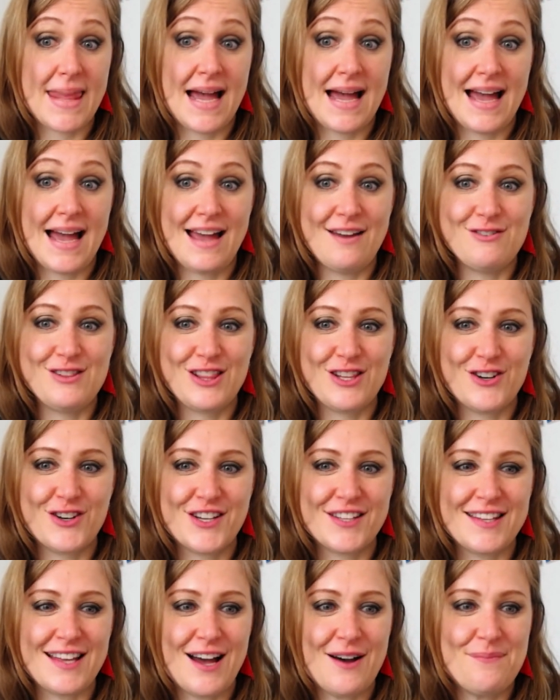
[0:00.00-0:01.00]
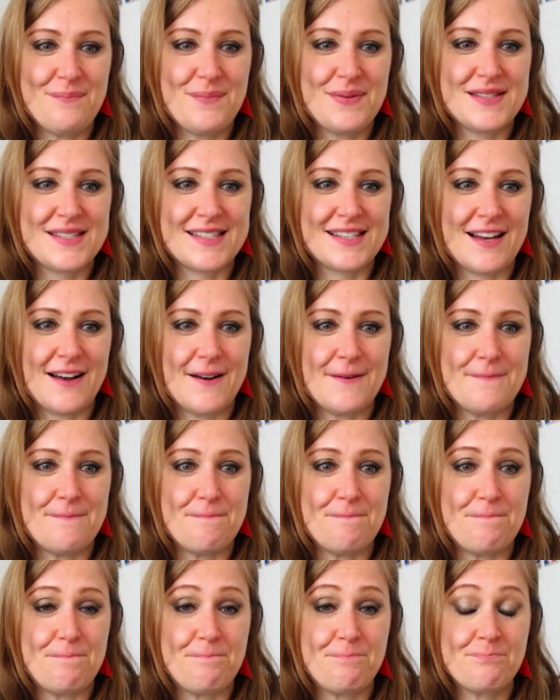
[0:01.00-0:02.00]
I looked up
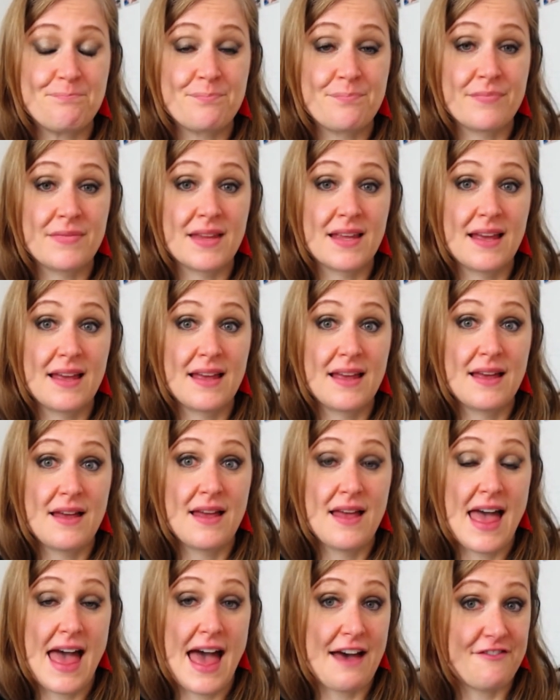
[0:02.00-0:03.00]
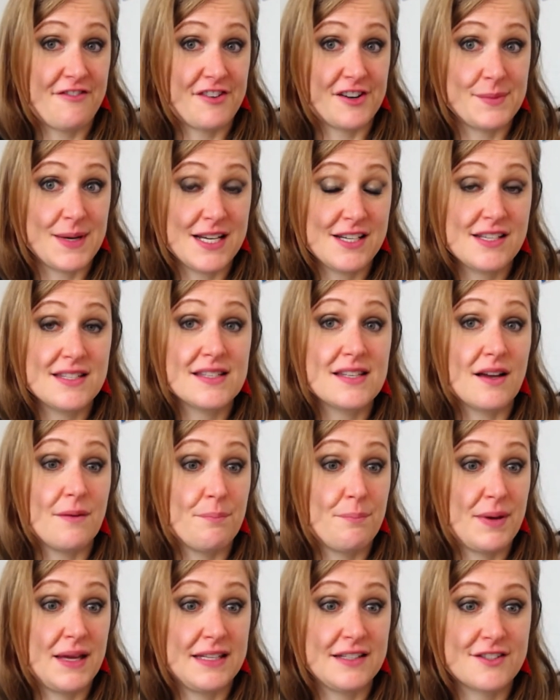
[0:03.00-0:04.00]
some affirmations on
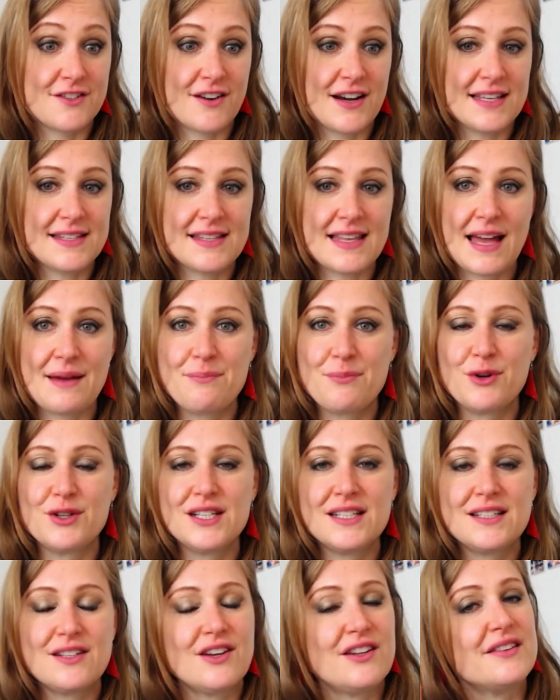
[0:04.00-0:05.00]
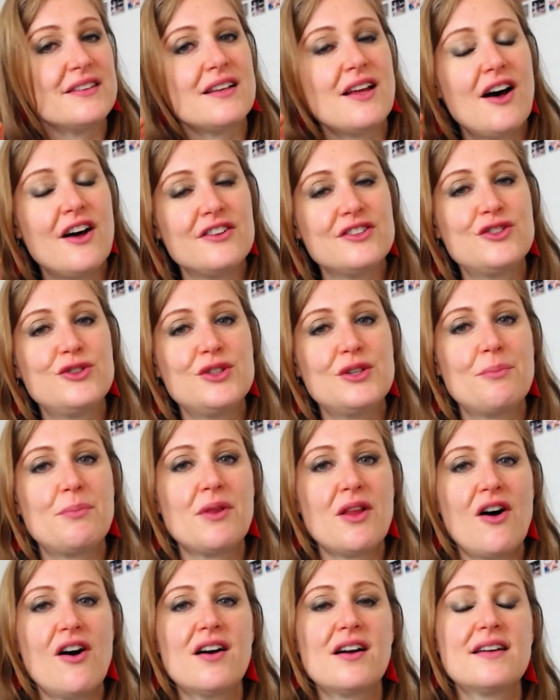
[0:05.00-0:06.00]
Pinterest. I put it onto the
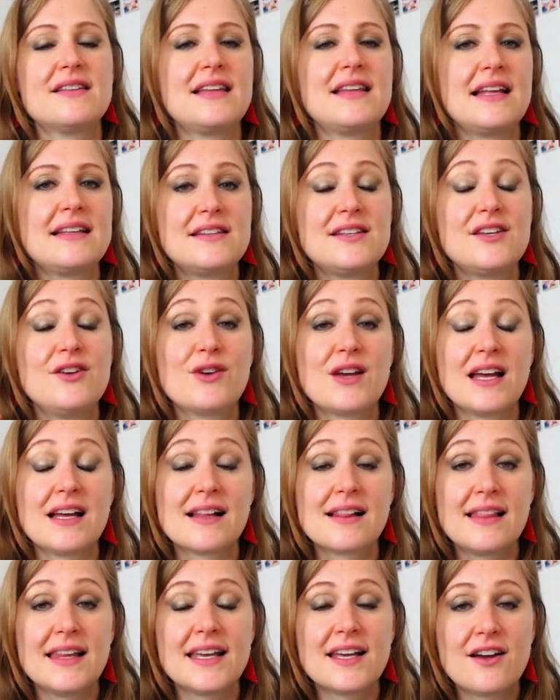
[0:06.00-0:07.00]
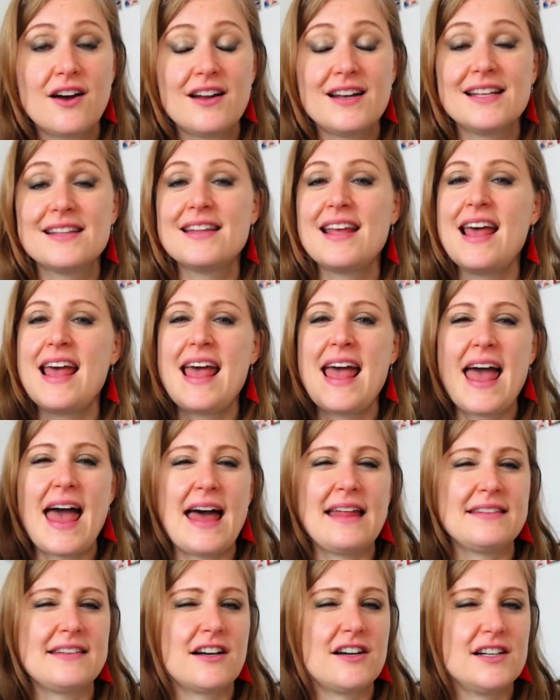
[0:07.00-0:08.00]
blog that you can click on it,
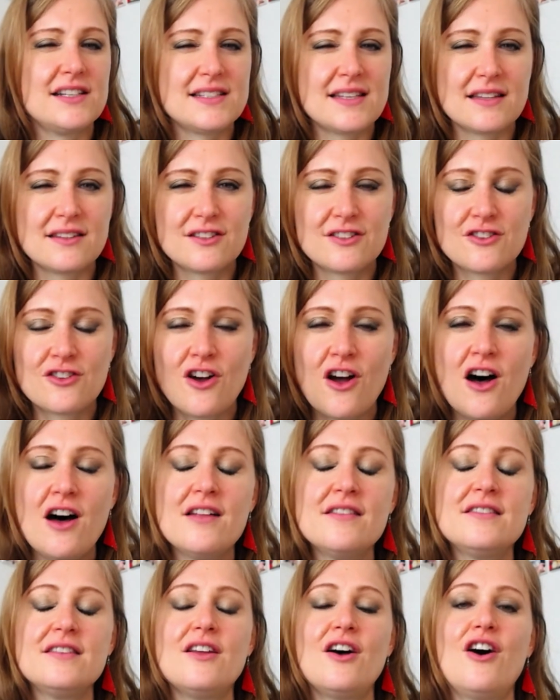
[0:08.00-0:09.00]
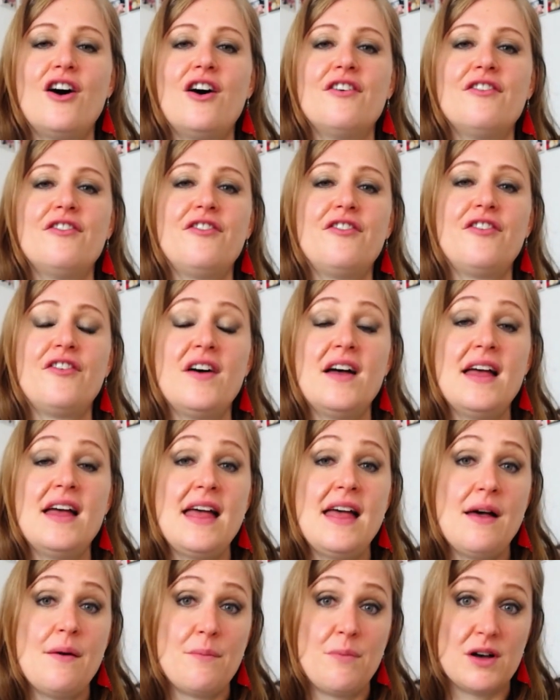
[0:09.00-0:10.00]
and there is a ton of
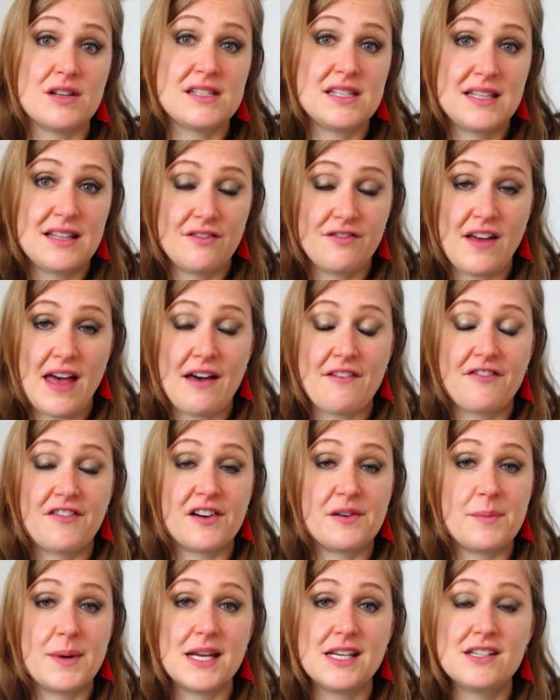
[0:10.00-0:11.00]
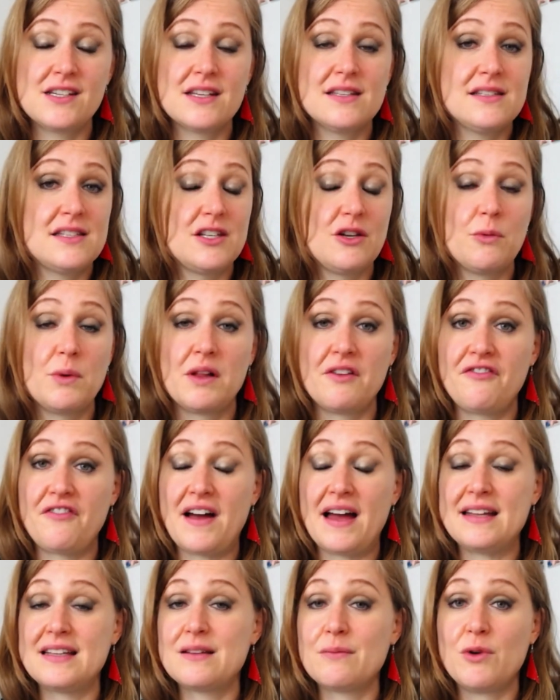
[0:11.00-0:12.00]
positive affirmations. You will
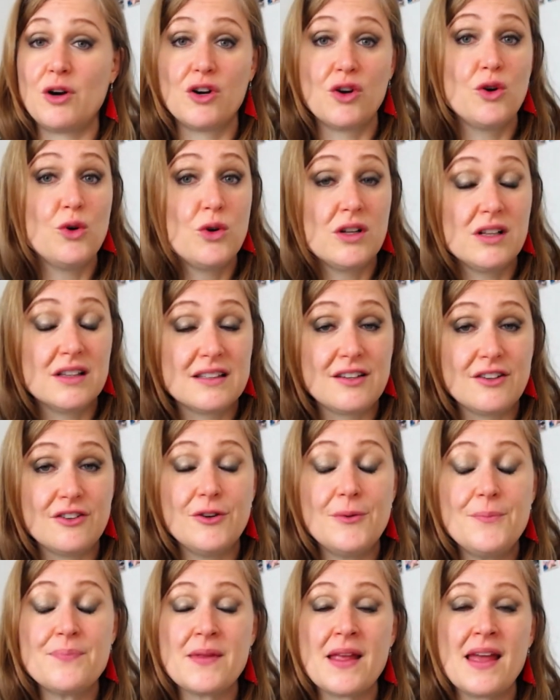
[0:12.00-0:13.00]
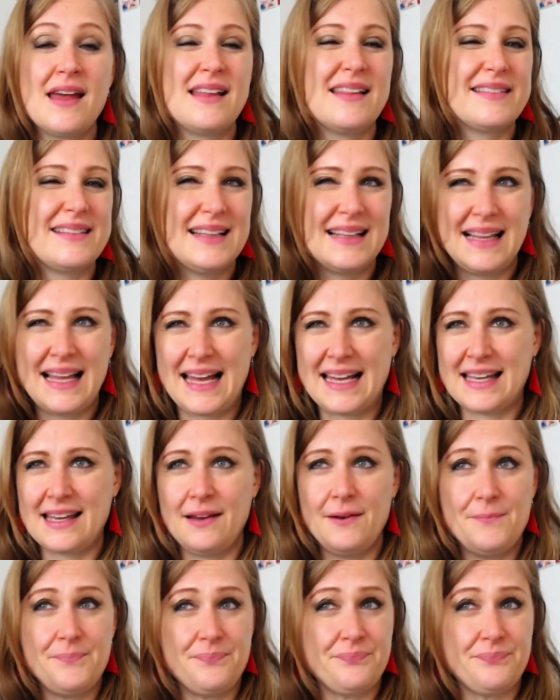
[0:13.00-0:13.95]
find them on Google too, like